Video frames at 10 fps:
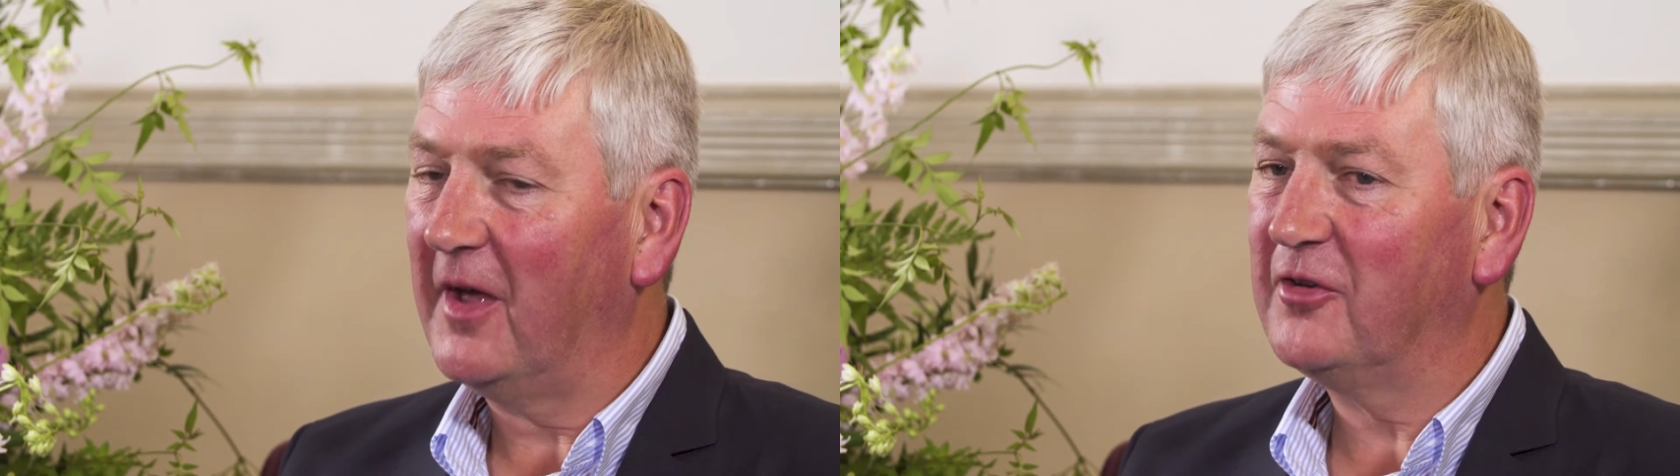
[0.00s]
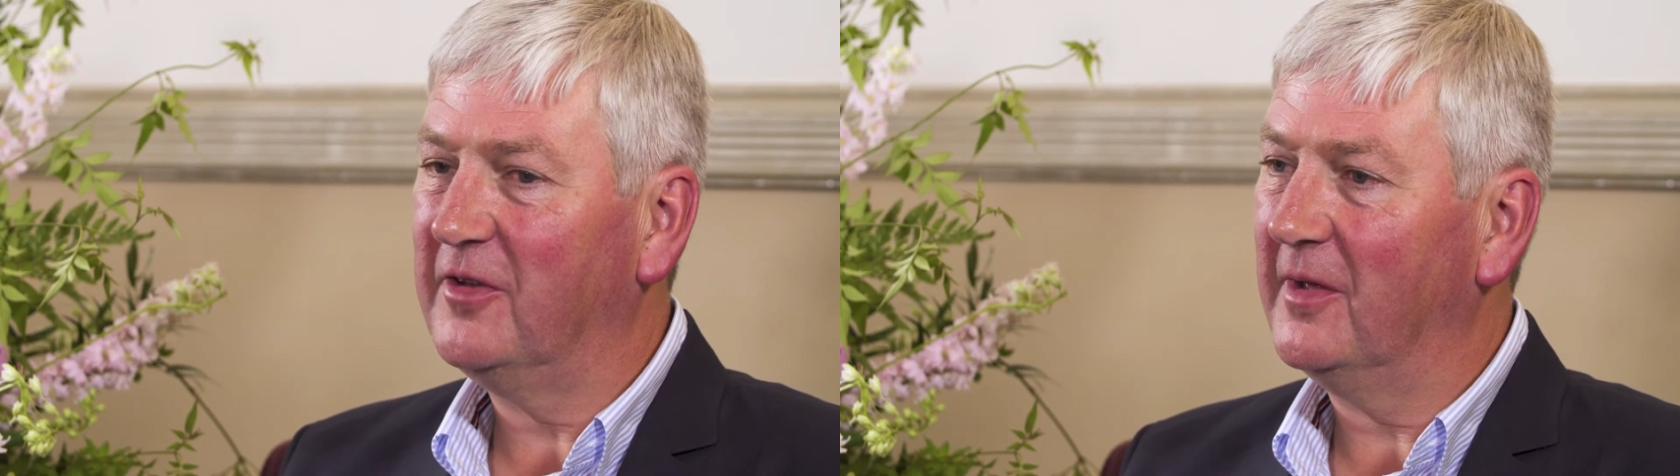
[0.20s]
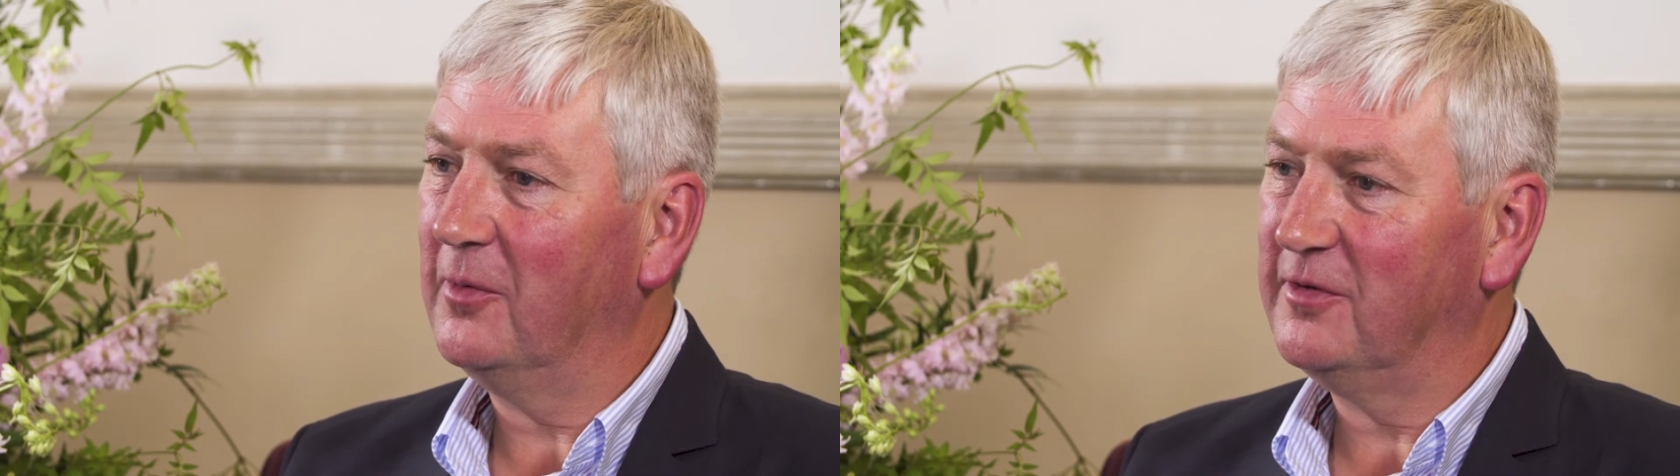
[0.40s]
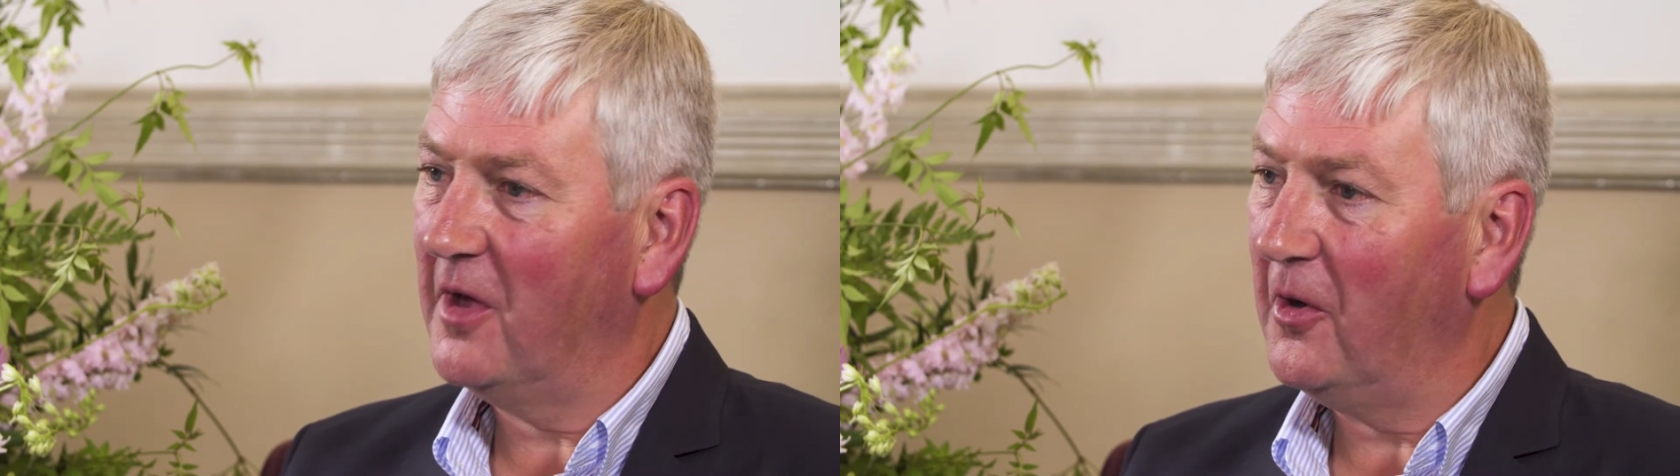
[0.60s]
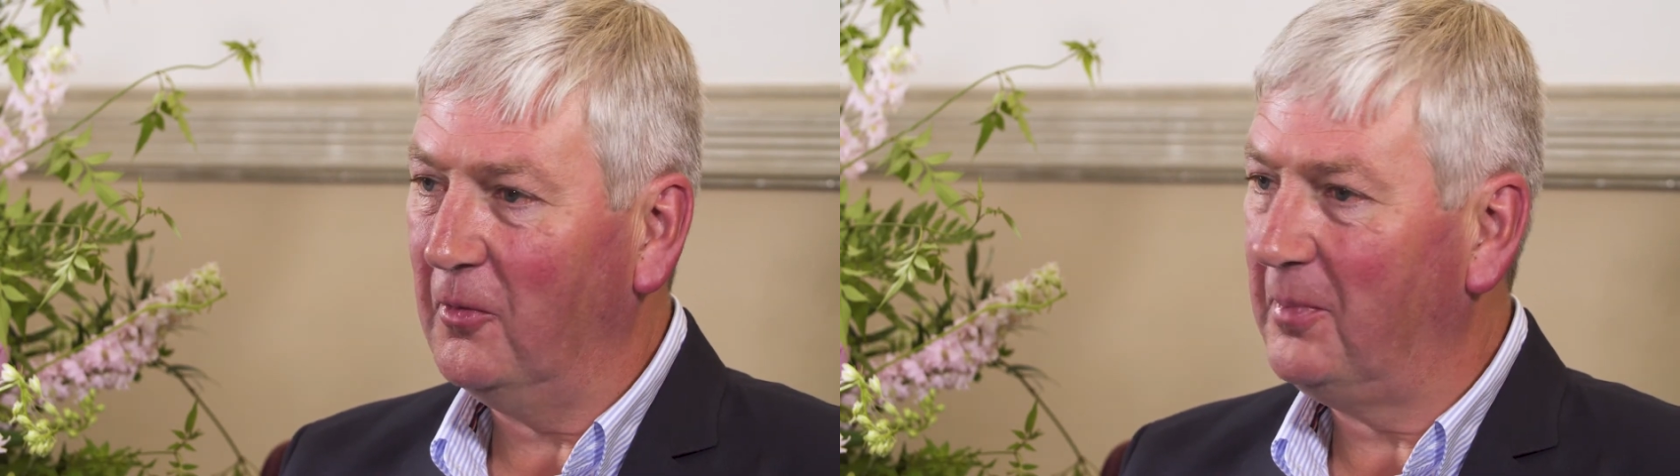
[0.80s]
actually it was the
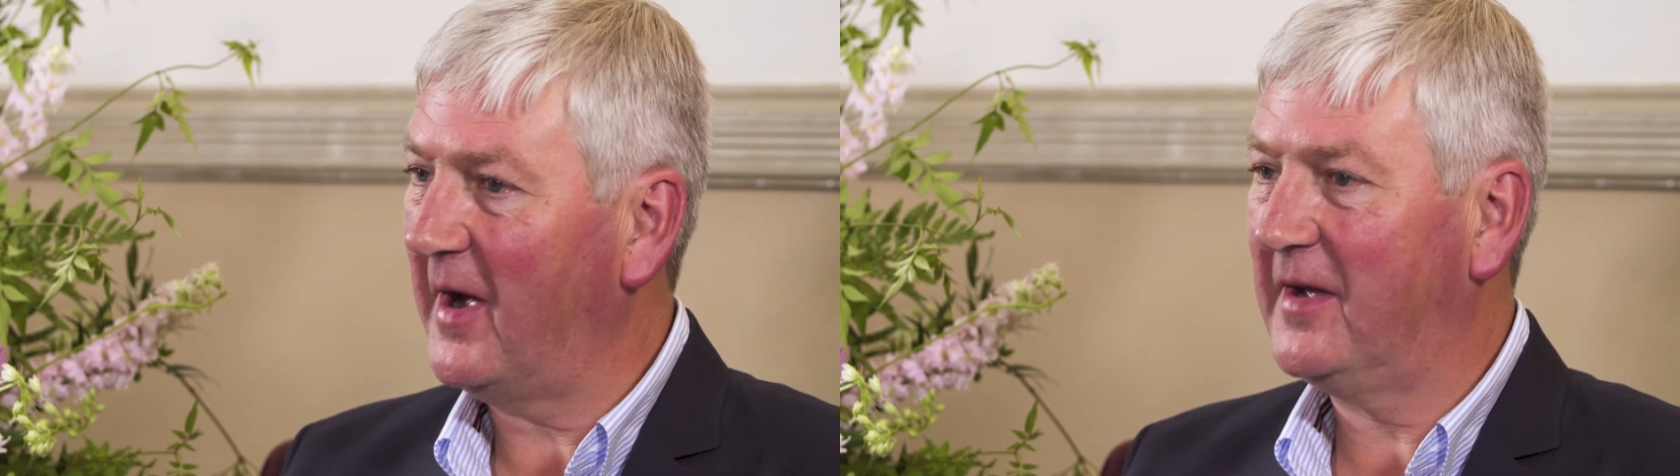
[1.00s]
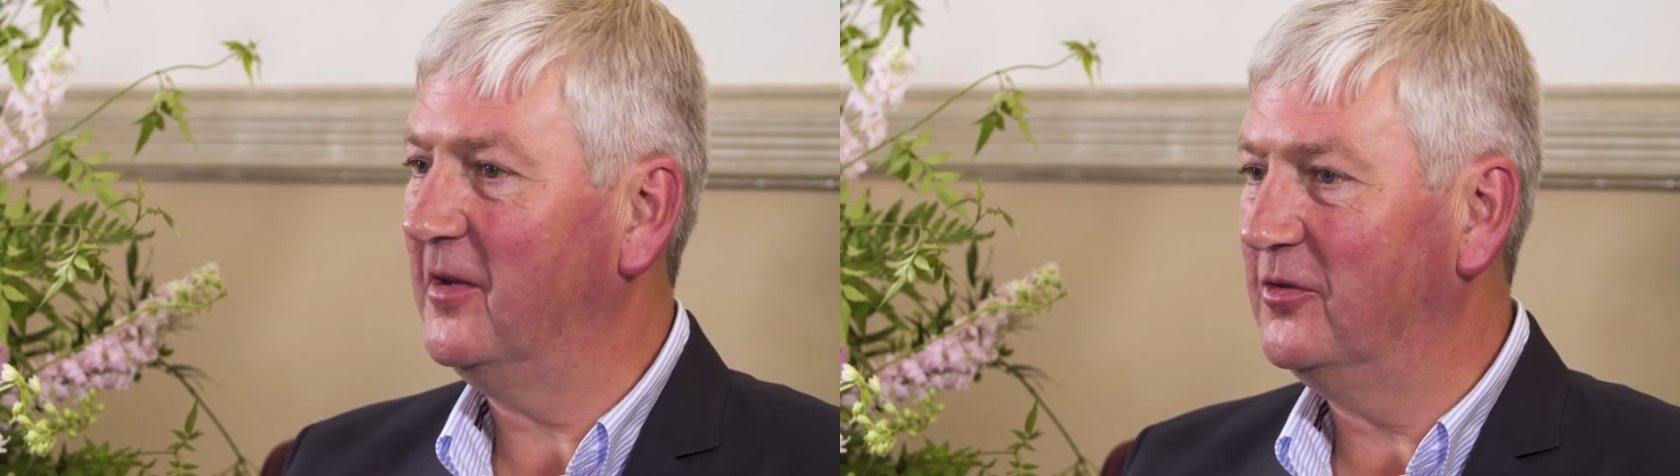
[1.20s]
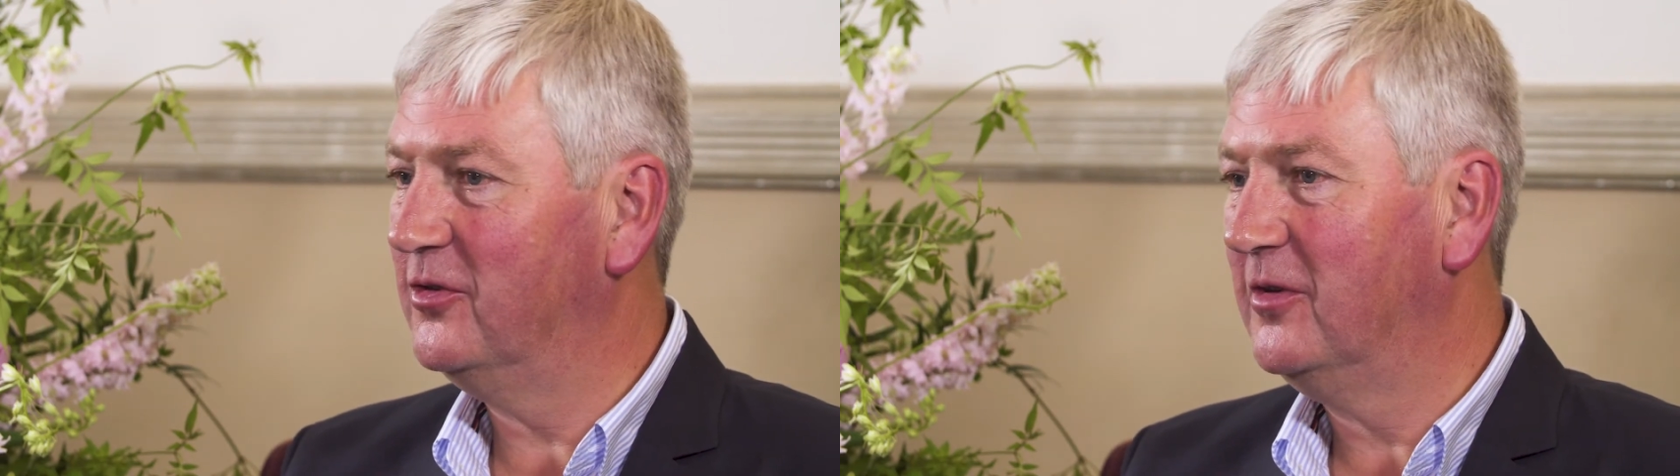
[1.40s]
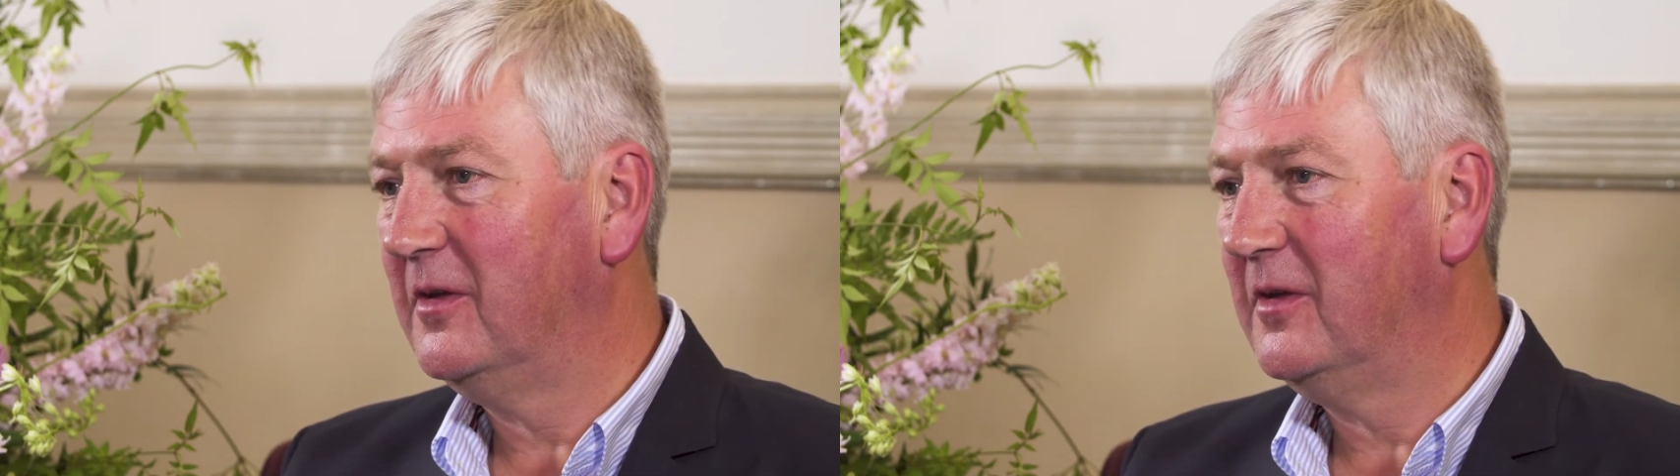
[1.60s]
whole package